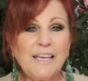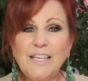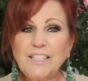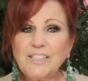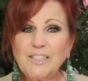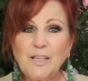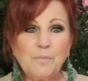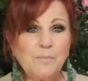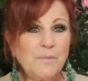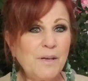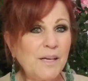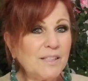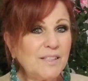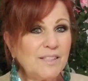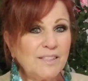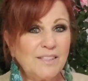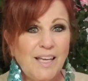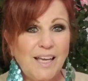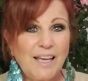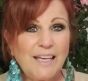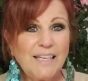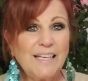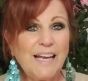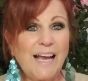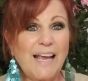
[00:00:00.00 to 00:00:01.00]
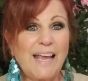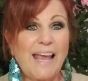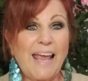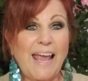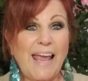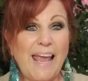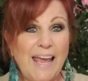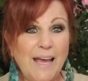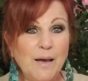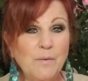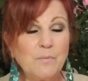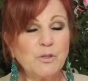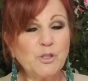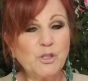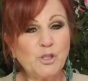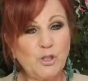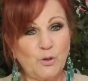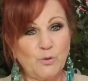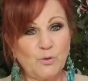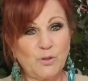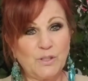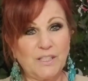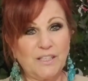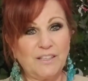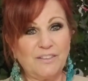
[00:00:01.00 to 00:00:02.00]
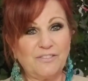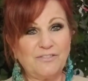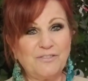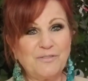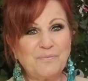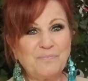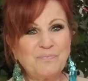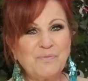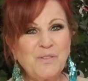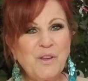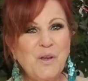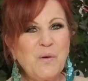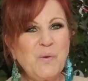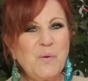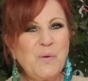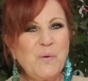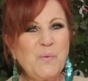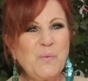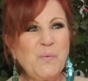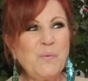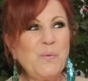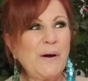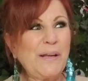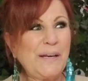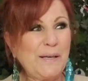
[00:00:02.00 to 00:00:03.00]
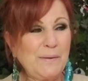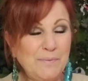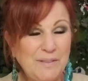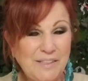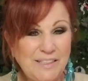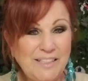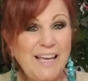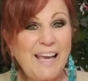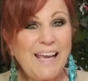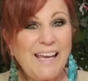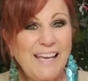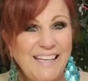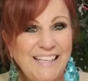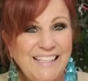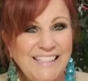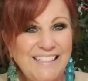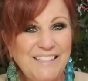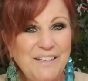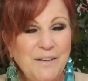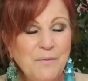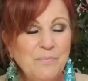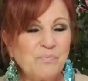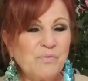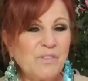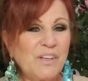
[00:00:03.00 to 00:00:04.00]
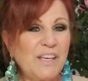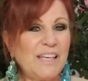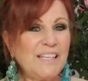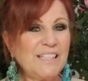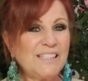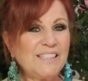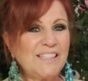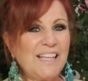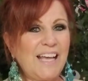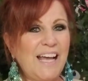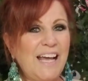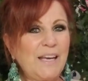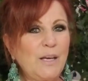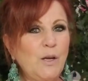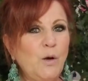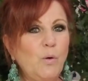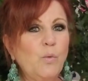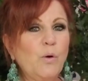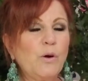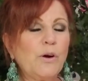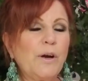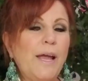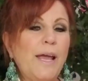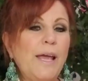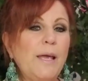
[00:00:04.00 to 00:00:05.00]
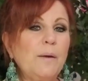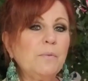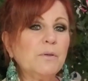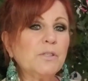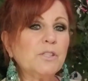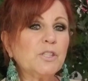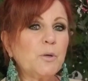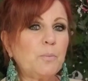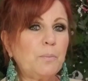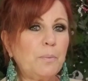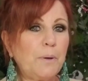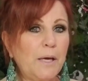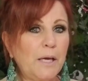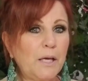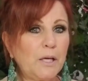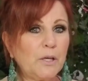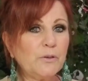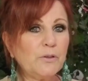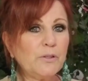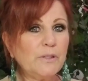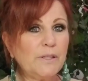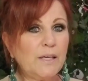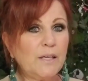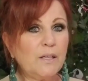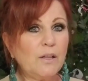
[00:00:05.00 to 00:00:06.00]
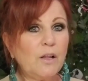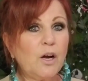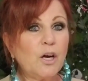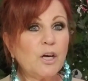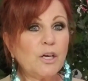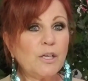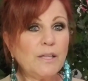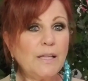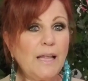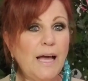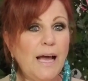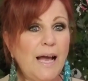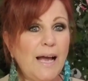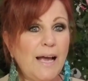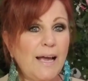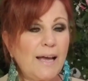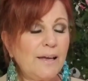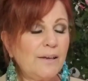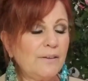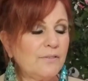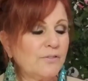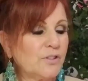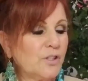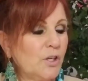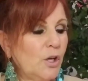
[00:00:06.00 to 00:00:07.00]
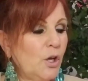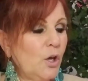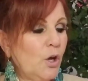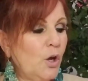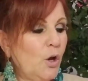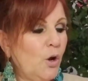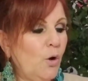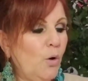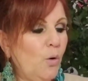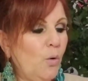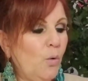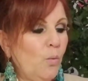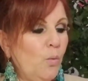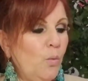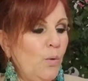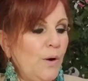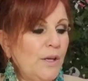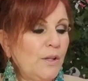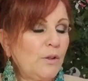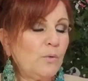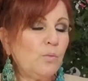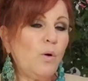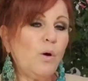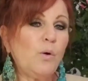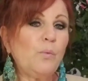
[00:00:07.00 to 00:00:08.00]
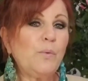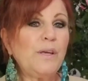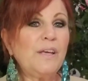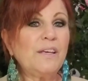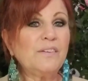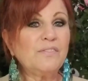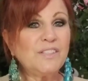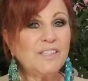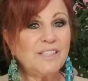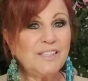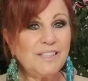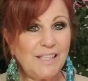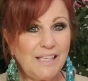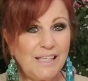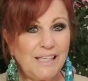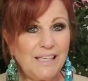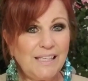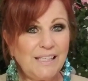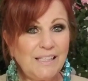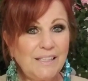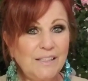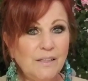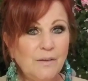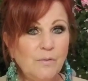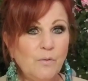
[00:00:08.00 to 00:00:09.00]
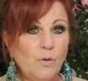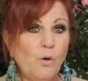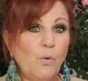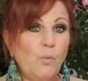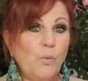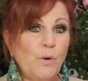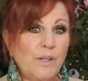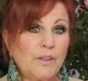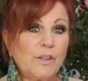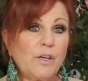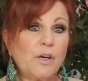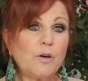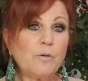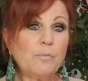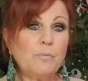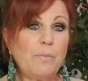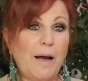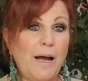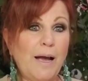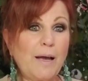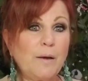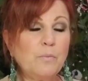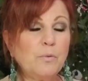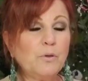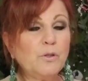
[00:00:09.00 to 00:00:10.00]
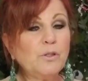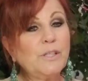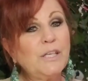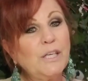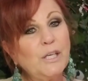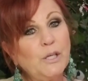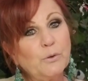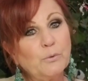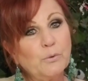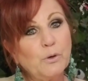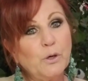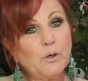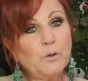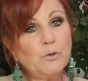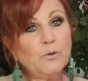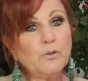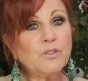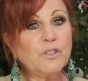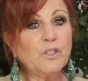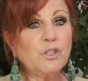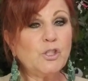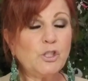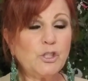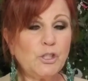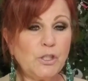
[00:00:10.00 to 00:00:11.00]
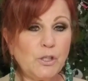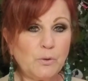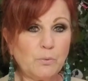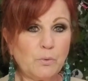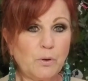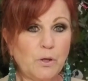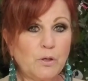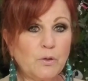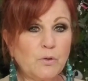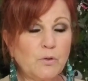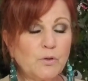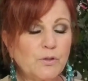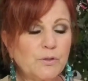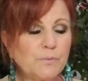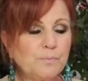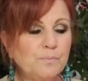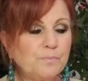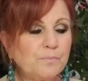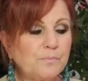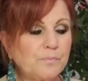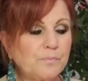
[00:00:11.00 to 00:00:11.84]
is I'm not saying I am a Joseph. What I'm saying is that we're able to parallel our lives with what we have seen with our Bible heroes and sheroes.